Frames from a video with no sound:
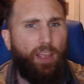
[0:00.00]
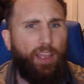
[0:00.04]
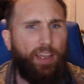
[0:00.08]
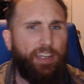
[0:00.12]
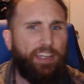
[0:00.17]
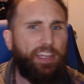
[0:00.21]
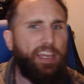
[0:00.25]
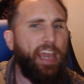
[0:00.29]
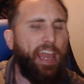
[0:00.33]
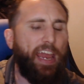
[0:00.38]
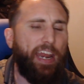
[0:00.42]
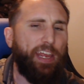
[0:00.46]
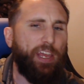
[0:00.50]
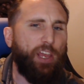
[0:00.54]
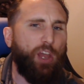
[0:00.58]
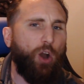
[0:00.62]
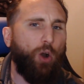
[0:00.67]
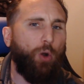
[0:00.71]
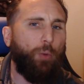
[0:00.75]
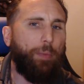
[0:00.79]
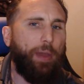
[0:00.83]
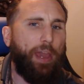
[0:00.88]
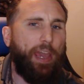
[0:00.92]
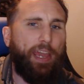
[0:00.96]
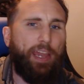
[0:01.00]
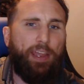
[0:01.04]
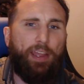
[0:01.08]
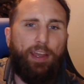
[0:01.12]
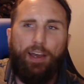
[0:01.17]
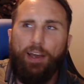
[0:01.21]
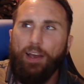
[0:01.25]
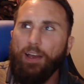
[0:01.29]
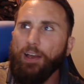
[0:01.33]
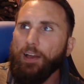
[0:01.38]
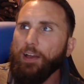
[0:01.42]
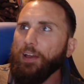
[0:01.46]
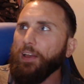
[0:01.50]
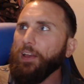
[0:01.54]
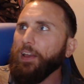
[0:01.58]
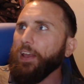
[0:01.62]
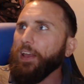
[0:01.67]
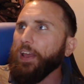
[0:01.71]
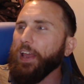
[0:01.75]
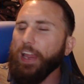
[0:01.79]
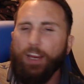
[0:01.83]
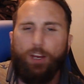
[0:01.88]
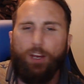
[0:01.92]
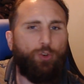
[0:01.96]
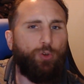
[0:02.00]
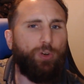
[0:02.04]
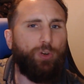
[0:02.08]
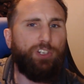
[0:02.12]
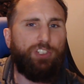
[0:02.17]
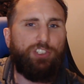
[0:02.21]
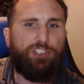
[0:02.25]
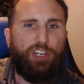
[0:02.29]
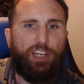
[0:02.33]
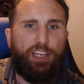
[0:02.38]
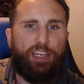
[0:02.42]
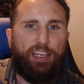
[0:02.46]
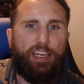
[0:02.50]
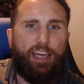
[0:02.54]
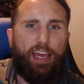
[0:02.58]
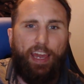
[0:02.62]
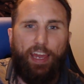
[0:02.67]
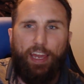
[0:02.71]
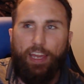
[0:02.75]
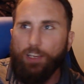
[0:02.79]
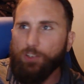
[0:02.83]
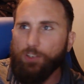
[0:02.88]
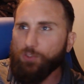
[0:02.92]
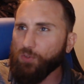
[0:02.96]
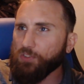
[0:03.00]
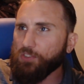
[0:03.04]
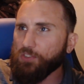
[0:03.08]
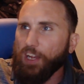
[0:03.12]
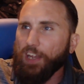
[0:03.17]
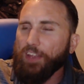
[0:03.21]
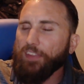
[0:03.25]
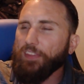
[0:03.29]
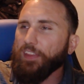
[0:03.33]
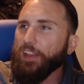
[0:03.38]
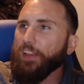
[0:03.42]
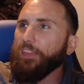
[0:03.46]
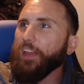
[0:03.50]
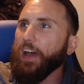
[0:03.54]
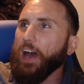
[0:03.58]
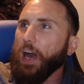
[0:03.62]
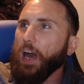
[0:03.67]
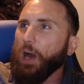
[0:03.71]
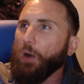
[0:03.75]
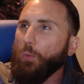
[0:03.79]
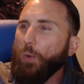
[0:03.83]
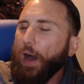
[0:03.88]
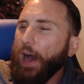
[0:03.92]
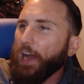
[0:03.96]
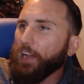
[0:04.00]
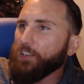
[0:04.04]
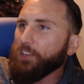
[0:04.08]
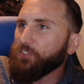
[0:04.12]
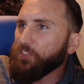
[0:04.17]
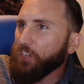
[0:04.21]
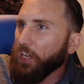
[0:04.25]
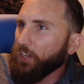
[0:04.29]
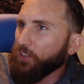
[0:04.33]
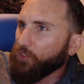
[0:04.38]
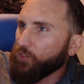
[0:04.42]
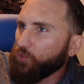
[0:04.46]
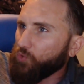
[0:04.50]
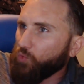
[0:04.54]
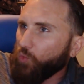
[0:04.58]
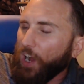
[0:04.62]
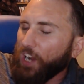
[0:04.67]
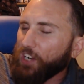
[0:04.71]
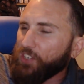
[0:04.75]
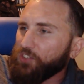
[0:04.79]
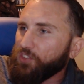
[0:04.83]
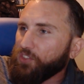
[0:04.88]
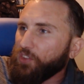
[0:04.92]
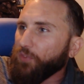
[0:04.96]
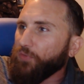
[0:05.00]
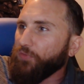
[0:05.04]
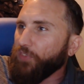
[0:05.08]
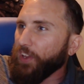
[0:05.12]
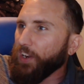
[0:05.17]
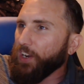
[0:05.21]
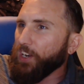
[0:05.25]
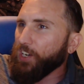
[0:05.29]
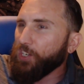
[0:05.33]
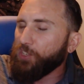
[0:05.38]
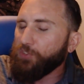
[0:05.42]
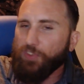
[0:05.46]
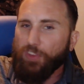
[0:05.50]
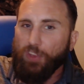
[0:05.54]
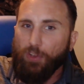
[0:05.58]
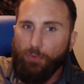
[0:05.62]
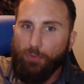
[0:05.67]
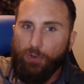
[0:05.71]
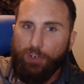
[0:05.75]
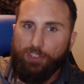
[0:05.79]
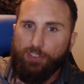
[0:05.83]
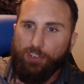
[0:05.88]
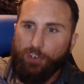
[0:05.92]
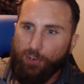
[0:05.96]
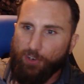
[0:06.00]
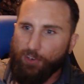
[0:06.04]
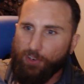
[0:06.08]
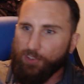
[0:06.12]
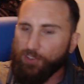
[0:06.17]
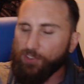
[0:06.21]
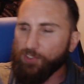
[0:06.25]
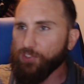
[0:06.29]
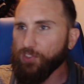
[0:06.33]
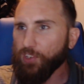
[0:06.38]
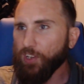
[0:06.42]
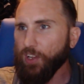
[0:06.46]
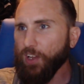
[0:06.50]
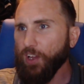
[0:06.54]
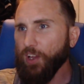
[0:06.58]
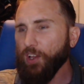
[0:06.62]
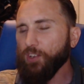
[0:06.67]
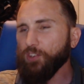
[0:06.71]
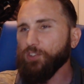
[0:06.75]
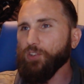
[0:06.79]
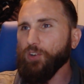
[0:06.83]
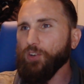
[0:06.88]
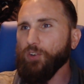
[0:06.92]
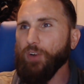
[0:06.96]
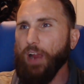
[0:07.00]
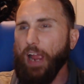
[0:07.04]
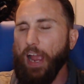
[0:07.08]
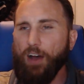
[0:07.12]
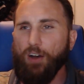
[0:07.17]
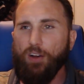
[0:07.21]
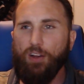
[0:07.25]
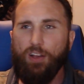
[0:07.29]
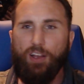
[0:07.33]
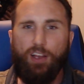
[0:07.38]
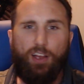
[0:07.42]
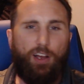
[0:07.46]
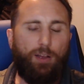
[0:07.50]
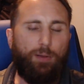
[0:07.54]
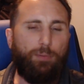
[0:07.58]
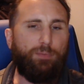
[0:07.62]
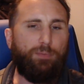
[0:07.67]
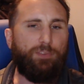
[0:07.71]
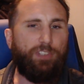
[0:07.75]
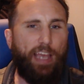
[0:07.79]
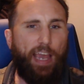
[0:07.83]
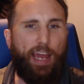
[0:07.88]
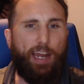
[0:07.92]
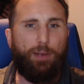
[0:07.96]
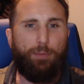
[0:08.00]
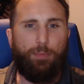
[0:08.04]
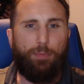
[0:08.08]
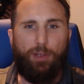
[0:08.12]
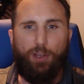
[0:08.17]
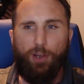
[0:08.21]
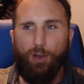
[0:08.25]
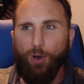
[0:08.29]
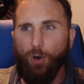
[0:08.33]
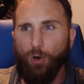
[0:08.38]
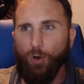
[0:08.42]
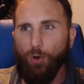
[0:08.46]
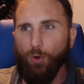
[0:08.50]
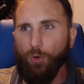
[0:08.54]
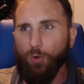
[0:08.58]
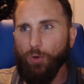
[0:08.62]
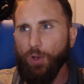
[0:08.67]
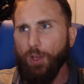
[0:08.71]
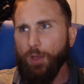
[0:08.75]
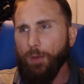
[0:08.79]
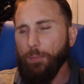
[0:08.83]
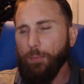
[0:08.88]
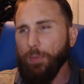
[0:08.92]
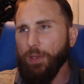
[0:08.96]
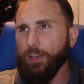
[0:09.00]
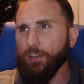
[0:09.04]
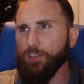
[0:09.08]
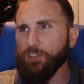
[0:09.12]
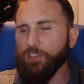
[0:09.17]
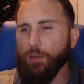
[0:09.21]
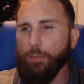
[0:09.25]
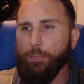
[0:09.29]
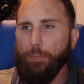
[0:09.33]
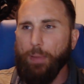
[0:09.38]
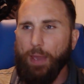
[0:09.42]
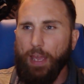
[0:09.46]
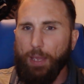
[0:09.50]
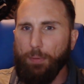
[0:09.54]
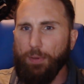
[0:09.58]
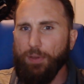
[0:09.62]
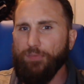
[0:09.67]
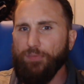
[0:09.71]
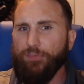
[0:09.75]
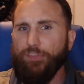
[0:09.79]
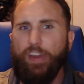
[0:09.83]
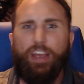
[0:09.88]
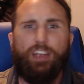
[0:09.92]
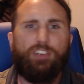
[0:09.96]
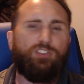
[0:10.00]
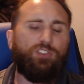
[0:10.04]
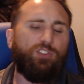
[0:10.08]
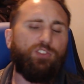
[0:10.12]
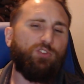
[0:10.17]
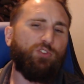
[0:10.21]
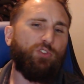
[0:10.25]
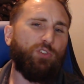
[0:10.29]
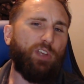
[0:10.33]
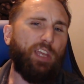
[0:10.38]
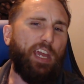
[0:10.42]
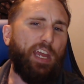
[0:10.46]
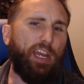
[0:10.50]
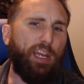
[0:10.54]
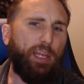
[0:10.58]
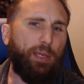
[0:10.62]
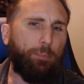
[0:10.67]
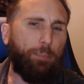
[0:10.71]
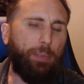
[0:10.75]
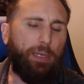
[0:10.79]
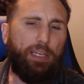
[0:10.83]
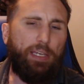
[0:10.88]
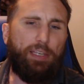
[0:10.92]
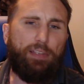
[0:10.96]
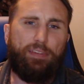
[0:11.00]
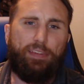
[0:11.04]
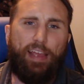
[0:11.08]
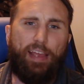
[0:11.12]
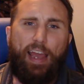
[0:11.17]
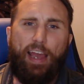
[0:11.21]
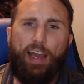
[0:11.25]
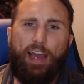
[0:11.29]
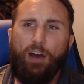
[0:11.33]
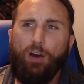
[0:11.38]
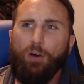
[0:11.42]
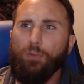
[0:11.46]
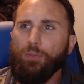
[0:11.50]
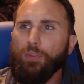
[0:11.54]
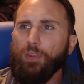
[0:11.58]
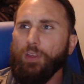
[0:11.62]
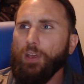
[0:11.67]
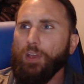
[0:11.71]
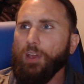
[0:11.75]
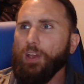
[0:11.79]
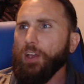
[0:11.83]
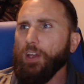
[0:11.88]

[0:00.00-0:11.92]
Kenny Omega and Christian Cage, which I did not watch. I just watched the finish for the returns. So out comes Adam Cole because the baby faces are getting beat down.